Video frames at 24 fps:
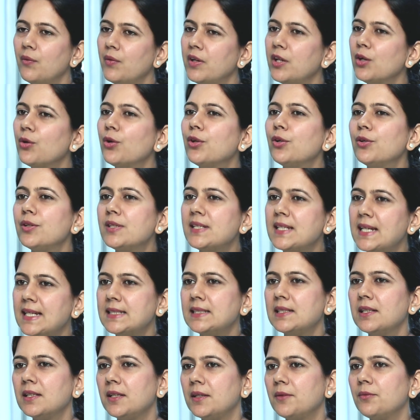Now when you're going to
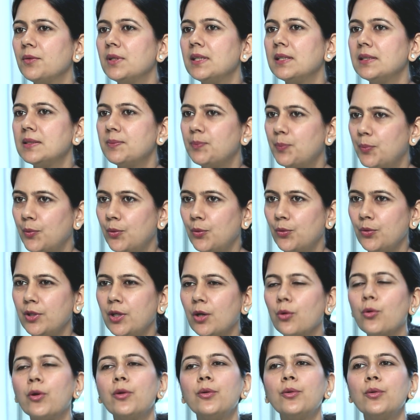taste it with a
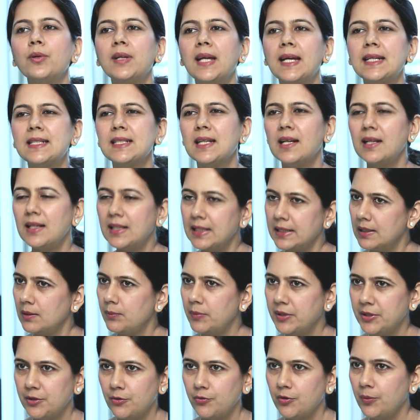spoon, you're going to get a
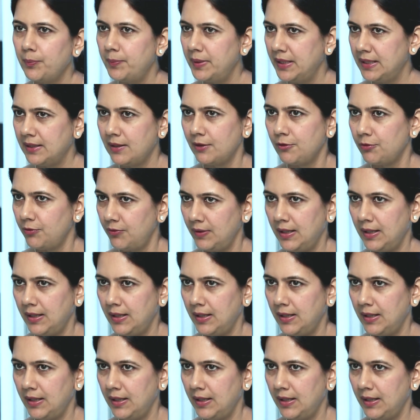little bit of a peanut